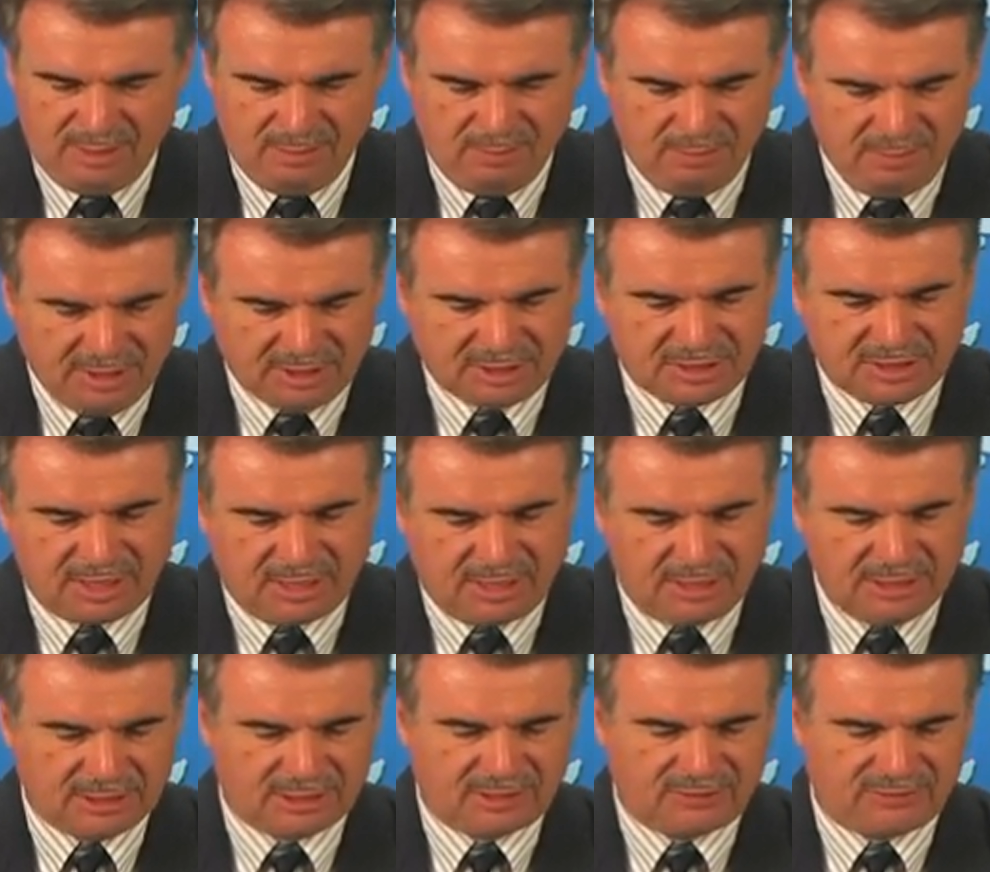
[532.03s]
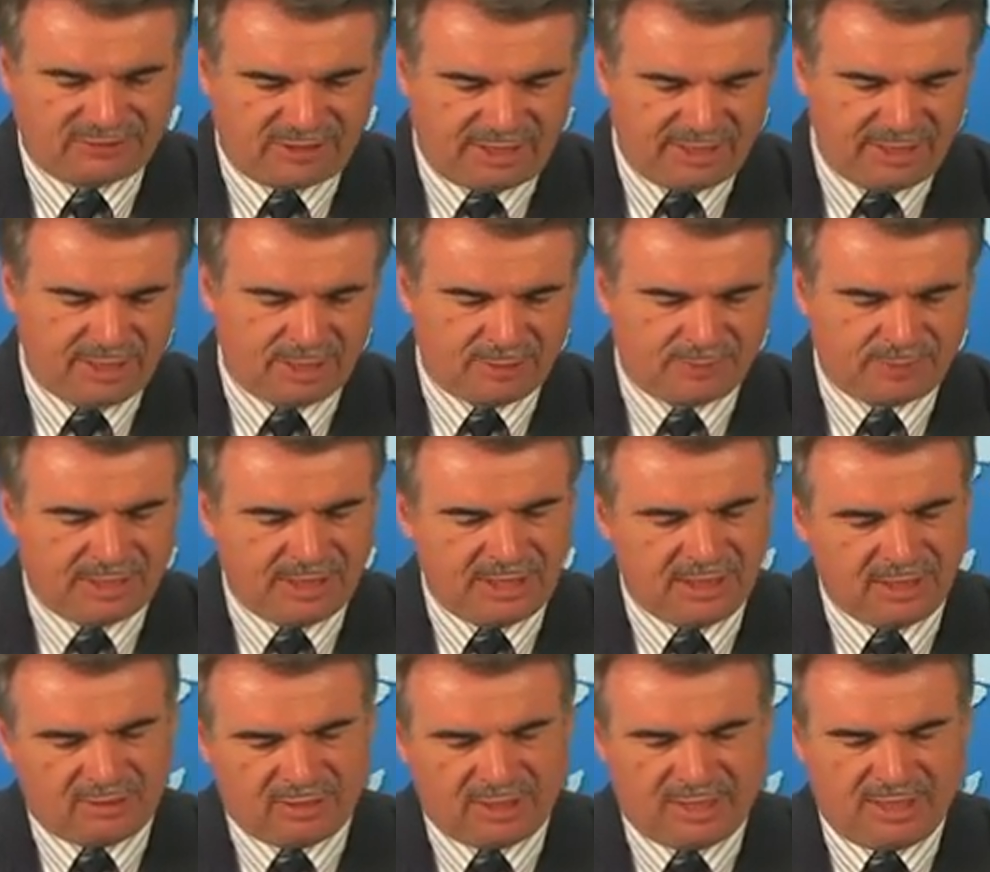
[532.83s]
missiles fired by
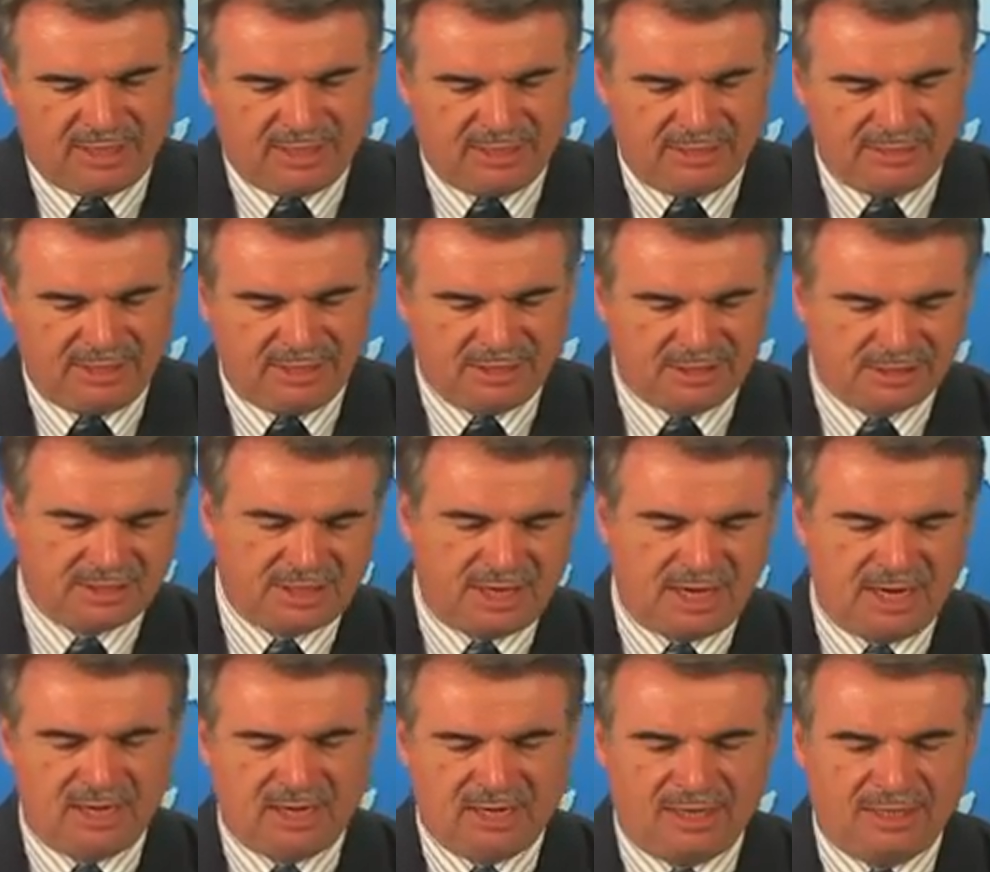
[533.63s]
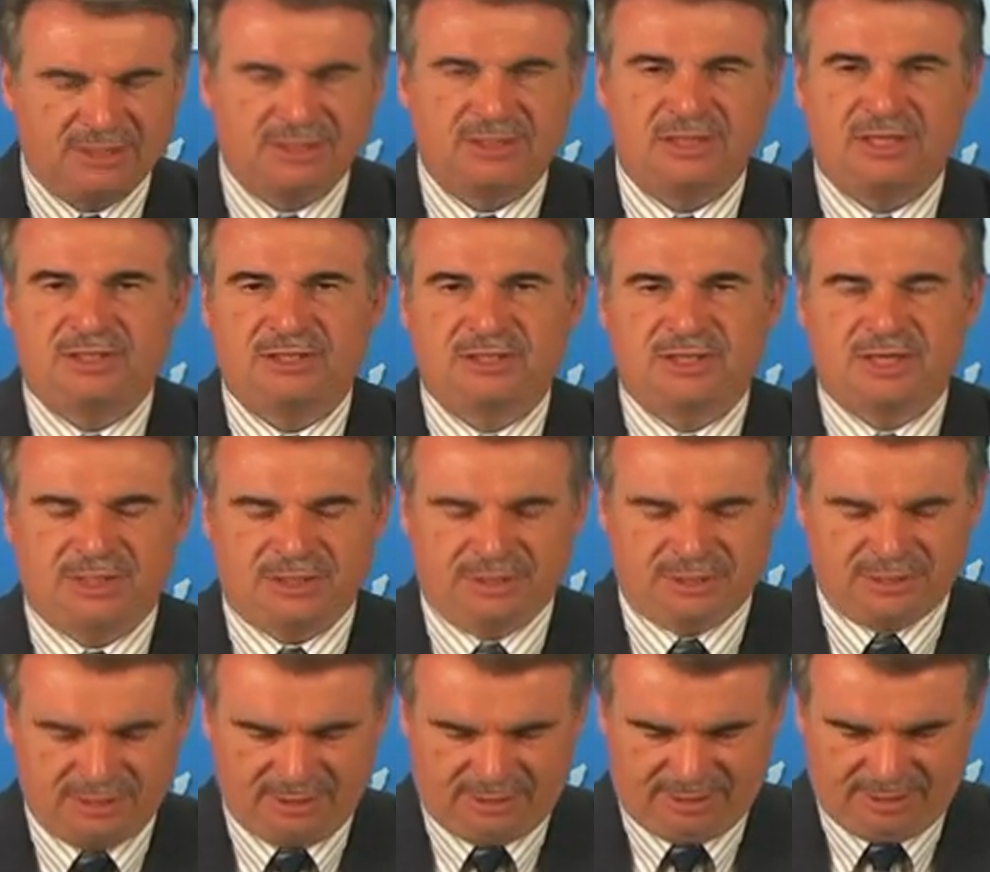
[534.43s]
Iran and its allies such
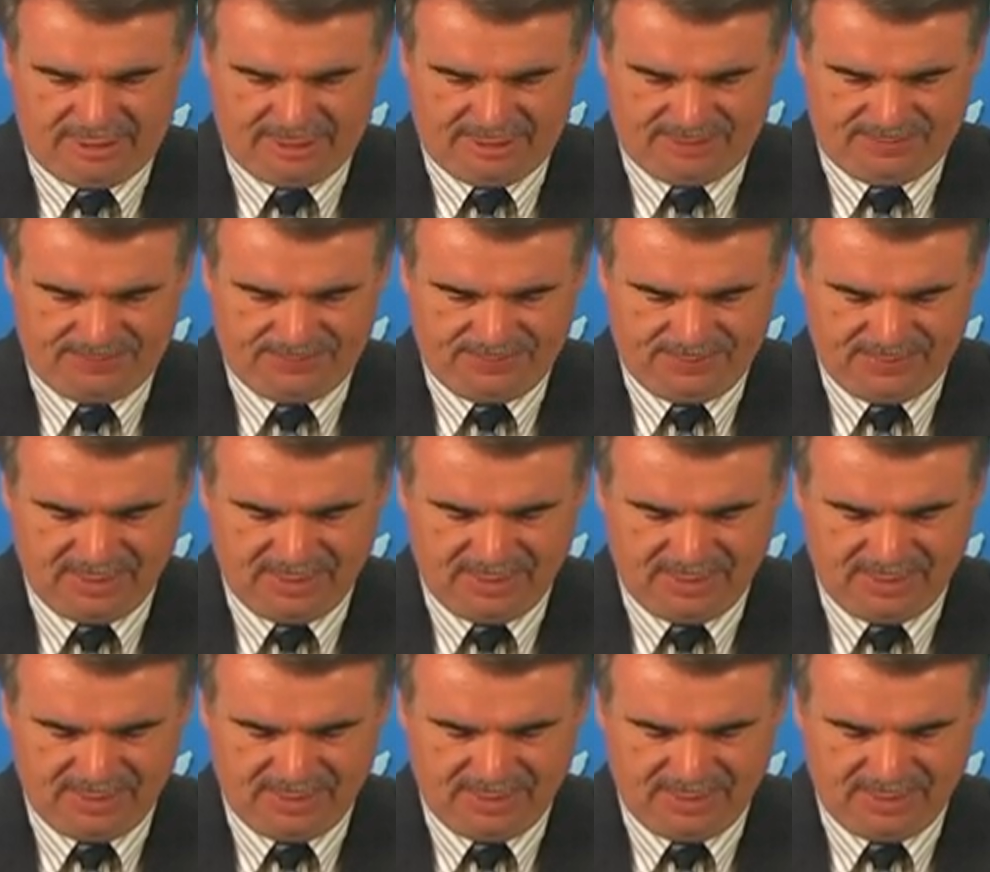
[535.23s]
as Syria,